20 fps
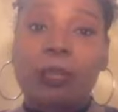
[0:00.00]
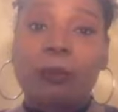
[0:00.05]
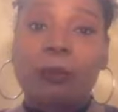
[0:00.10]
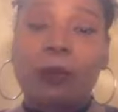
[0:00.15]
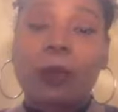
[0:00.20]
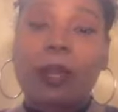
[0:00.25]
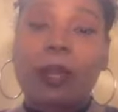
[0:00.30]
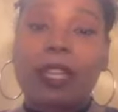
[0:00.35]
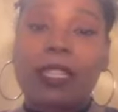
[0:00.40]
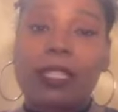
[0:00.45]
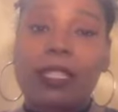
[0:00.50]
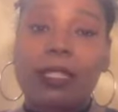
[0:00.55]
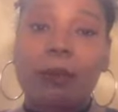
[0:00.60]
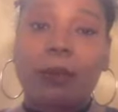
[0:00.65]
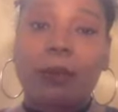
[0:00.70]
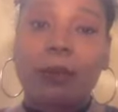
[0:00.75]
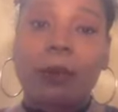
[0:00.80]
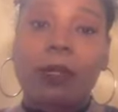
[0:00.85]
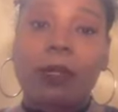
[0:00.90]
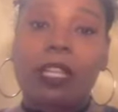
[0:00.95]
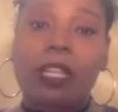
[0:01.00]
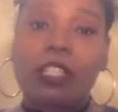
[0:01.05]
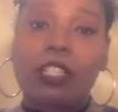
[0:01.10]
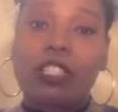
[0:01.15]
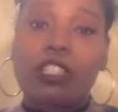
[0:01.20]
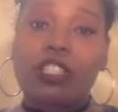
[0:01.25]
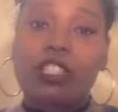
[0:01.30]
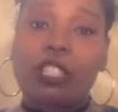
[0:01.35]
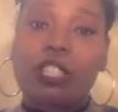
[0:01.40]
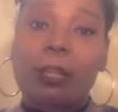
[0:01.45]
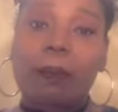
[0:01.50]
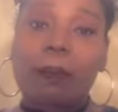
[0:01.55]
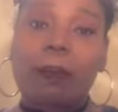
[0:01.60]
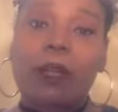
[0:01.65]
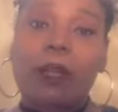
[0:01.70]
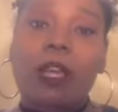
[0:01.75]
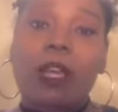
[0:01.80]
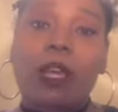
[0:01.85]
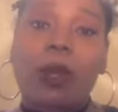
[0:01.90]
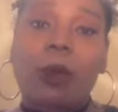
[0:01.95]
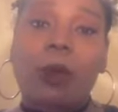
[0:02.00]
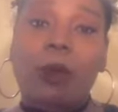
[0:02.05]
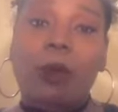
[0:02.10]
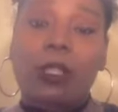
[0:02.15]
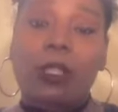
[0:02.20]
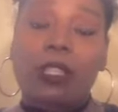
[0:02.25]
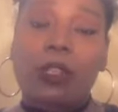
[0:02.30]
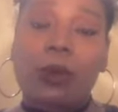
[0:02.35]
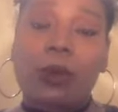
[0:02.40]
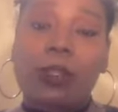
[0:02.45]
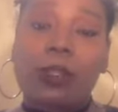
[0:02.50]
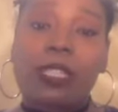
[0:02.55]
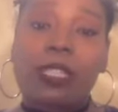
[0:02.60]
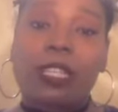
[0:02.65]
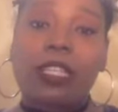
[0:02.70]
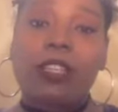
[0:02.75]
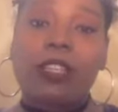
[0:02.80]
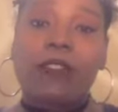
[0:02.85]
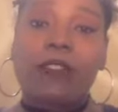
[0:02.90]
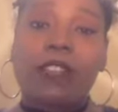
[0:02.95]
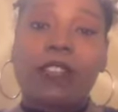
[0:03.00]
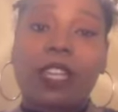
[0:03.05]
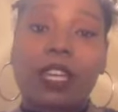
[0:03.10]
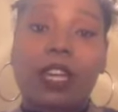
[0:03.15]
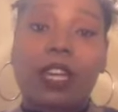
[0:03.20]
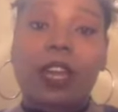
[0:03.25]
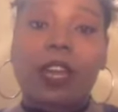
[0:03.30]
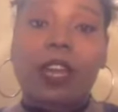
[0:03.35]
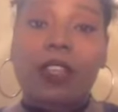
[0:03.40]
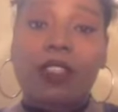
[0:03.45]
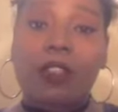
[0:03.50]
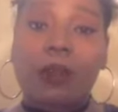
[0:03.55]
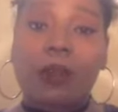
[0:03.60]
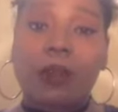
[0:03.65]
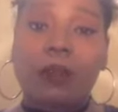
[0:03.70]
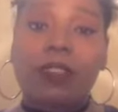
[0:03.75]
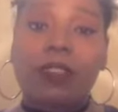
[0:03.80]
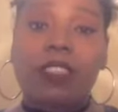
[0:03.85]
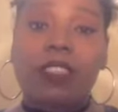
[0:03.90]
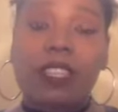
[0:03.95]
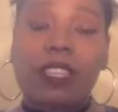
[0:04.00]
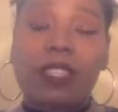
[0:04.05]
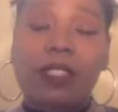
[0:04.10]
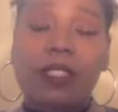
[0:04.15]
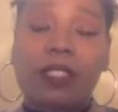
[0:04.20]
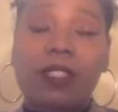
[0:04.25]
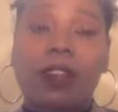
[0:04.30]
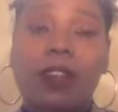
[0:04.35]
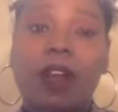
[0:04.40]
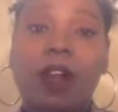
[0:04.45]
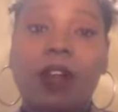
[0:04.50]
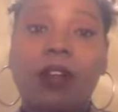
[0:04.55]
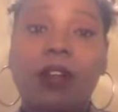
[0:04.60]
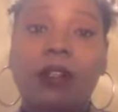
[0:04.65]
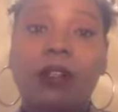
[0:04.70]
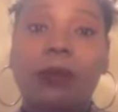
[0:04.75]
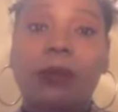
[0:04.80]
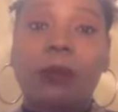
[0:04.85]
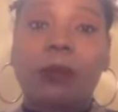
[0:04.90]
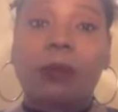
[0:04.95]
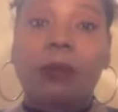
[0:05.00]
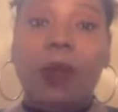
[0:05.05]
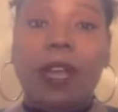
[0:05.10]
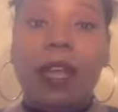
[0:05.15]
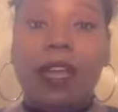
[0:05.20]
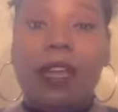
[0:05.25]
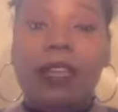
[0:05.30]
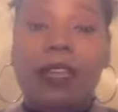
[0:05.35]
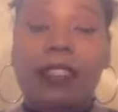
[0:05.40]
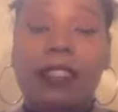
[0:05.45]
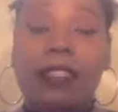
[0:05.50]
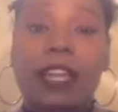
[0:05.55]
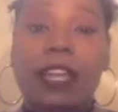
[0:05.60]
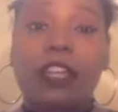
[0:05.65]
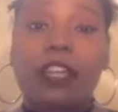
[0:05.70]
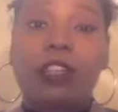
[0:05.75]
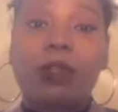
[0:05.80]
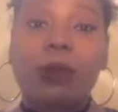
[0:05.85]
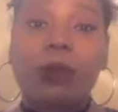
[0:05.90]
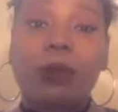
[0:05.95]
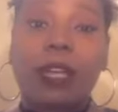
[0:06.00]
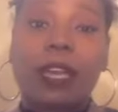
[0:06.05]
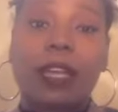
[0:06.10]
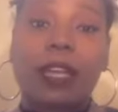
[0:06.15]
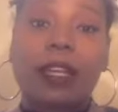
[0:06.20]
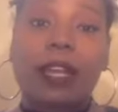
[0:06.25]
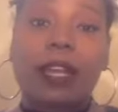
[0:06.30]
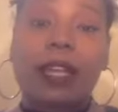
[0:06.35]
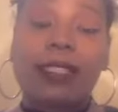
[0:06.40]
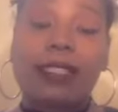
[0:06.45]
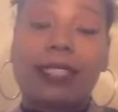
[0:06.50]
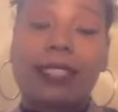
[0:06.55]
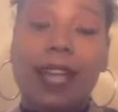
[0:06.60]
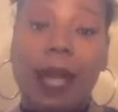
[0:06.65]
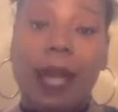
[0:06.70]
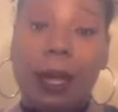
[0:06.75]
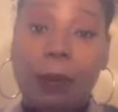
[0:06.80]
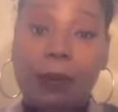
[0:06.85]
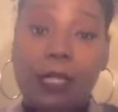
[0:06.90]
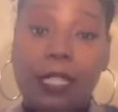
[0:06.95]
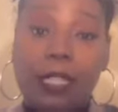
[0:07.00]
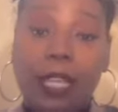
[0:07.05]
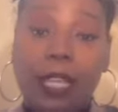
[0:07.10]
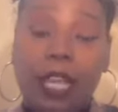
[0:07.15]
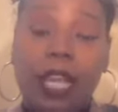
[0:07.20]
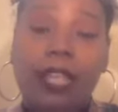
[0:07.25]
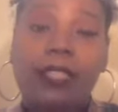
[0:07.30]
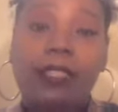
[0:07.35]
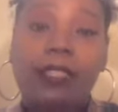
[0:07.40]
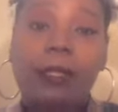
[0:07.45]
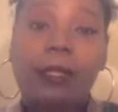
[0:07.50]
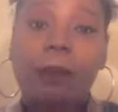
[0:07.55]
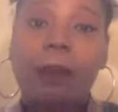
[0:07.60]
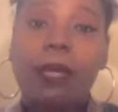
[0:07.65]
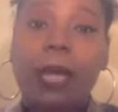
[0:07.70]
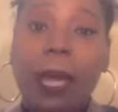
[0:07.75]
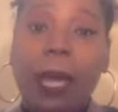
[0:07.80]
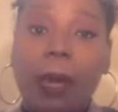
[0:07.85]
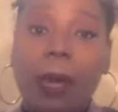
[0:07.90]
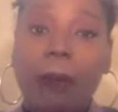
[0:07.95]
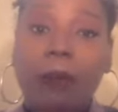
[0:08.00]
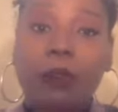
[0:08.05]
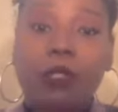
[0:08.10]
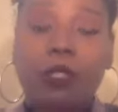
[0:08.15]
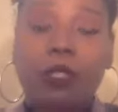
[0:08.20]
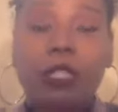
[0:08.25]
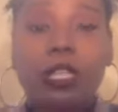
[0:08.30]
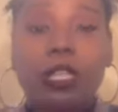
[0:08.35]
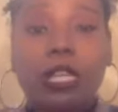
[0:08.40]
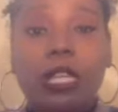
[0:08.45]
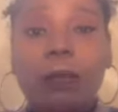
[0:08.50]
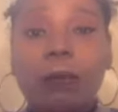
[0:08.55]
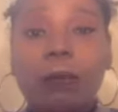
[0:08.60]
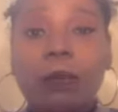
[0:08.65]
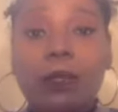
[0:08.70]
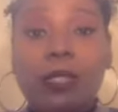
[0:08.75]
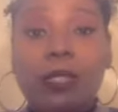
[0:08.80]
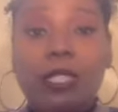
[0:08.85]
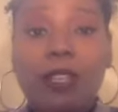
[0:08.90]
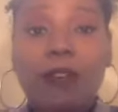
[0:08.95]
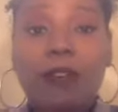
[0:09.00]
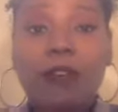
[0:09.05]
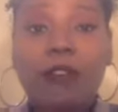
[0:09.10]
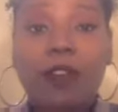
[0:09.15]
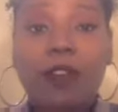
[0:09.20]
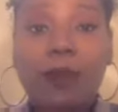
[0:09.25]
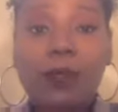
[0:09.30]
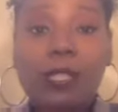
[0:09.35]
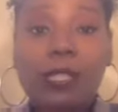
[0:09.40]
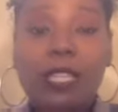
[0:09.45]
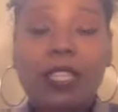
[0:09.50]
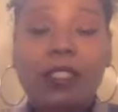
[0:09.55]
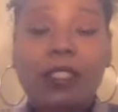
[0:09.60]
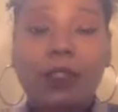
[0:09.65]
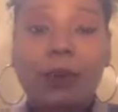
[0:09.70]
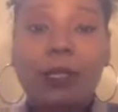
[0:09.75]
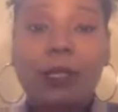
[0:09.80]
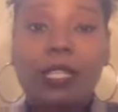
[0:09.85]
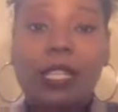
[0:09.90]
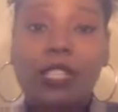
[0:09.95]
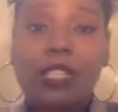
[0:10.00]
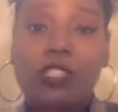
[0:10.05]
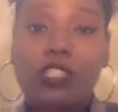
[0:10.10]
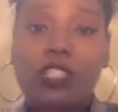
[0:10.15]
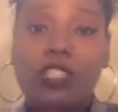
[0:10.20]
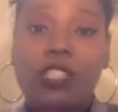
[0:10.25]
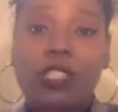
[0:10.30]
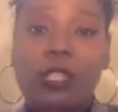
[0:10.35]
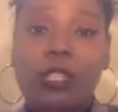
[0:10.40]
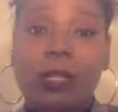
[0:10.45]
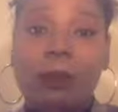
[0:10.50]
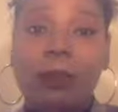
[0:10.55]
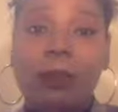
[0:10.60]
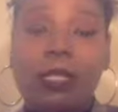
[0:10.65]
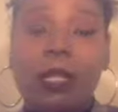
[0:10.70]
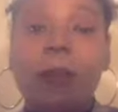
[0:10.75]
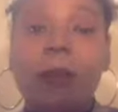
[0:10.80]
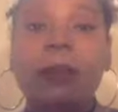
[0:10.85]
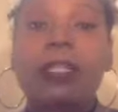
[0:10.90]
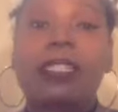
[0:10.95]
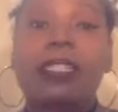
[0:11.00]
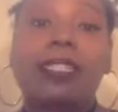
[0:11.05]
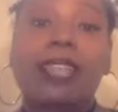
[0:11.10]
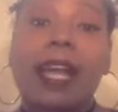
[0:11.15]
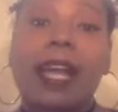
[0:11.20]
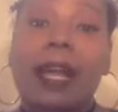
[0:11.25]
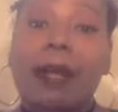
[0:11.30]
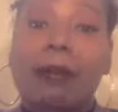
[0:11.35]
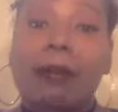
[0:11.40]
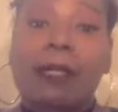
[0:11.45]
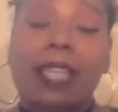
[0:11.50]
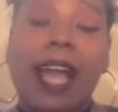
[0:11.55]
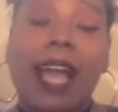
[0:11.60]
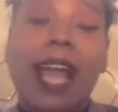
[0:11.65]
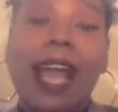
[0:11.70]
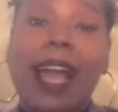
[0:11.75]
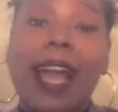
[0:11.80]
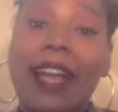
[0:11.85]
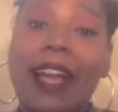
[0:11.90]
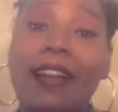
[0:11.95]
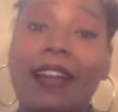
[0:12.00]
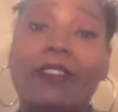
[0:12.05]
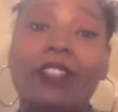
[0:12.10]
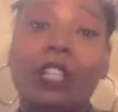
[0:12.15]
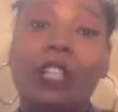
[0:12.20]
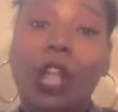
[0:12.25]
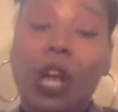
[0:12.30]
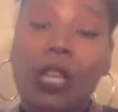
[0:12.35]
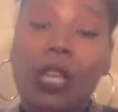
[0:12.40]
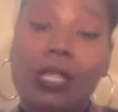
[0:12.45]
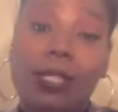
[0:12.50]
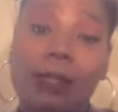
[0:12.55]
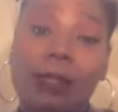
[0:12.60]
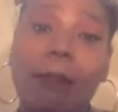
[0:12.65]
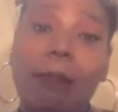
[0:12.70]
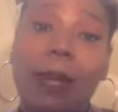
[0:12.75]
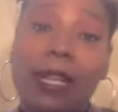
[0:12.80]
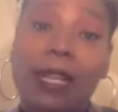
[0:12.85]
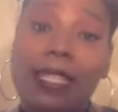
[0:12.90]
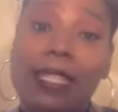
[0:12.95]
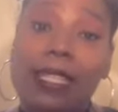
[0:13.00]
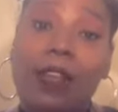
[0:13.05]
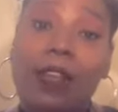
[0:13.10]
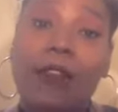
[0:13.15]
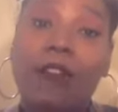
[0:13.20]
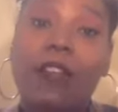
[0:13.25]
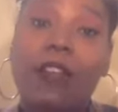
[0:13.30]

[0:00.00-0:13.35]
or intimate relationship with your significant other, these are ways that you can adopt to be able to keep yourself first in the relationship. So many times I have lost myself,